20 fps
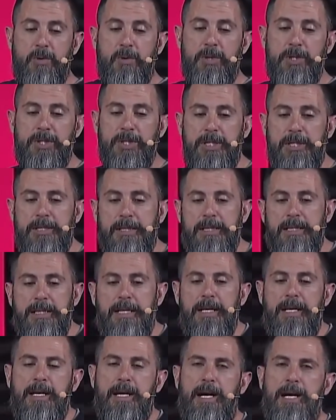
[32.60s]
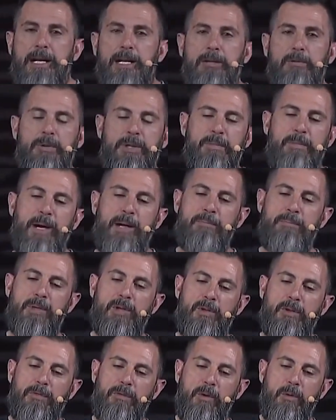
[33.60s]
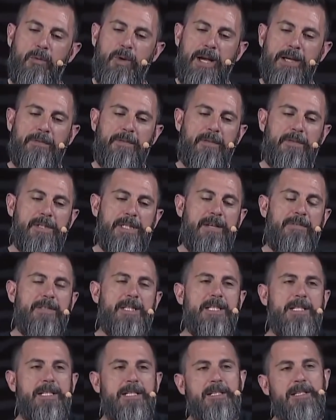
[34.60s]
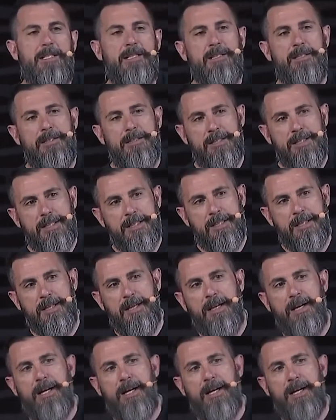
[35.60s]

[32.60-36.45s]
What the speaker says: Georgia with my beautiful wife of 17 years,